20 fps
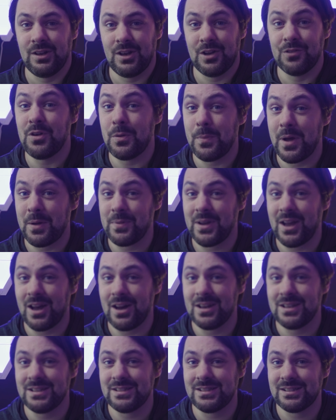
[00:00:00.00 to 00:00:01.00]
And remember
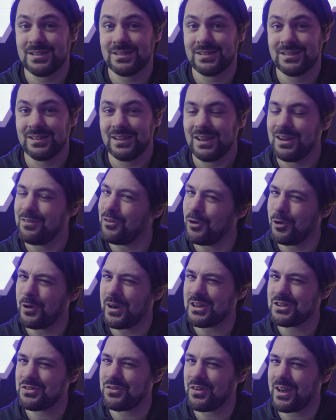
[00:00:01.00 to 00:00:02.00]
guys, if all
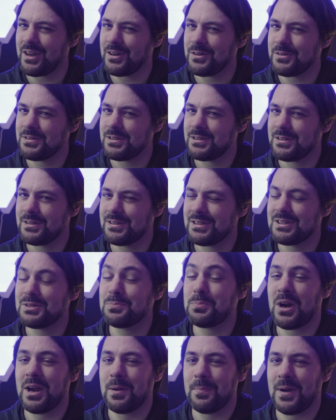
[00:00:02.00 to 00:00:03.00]
else fails,
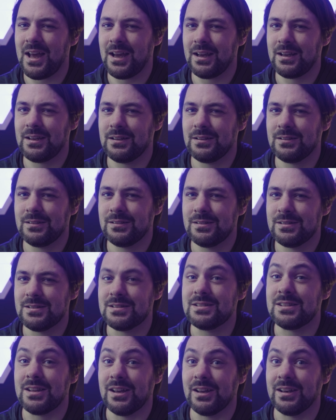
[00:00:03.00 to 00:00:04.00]
spray it black
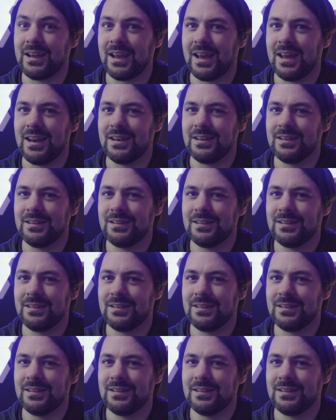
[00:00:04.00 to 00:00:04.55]
and start again.